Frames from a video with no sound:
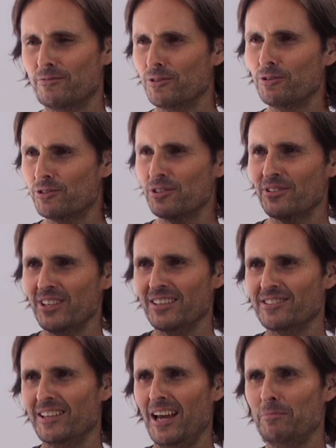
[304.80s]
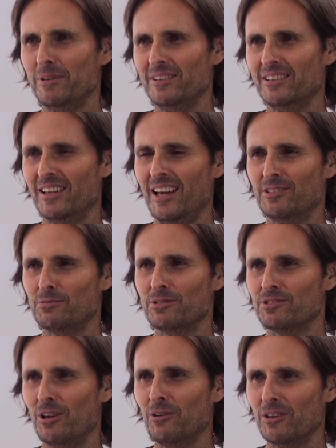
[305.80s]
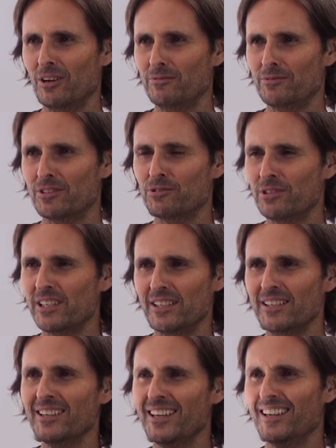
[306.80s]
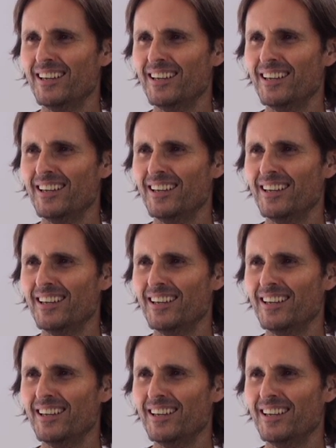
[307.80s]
future things that happen as a result of the trigger.